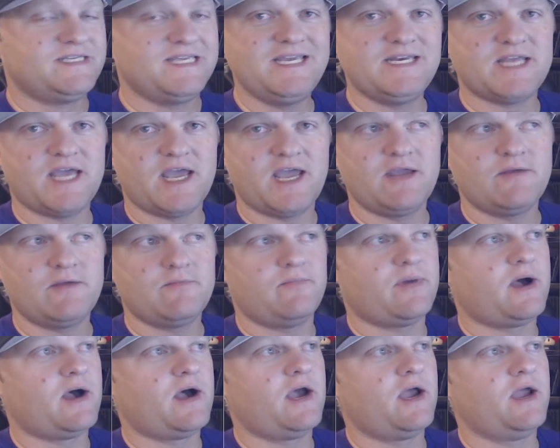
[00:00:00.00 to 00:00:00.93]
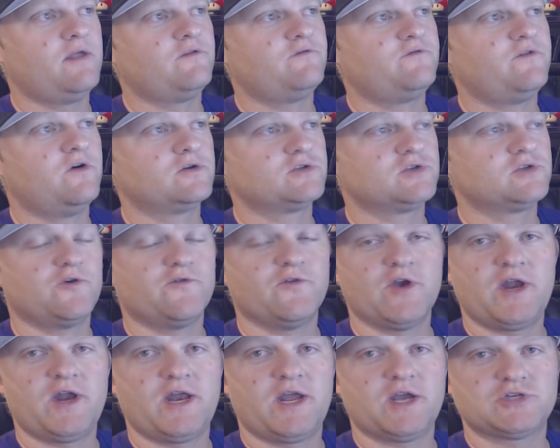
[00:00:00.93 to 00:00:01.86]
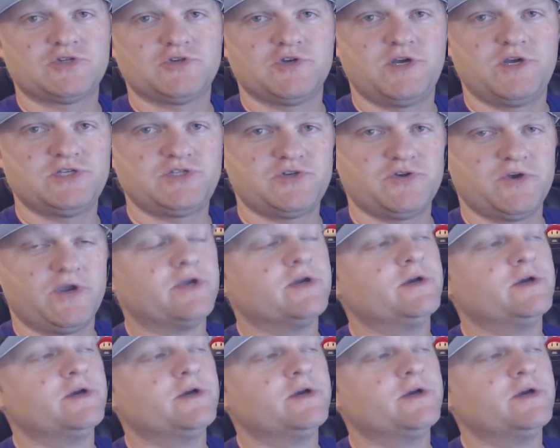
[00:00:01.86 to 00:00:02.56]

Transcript: D-Day by the folks over at Extra History.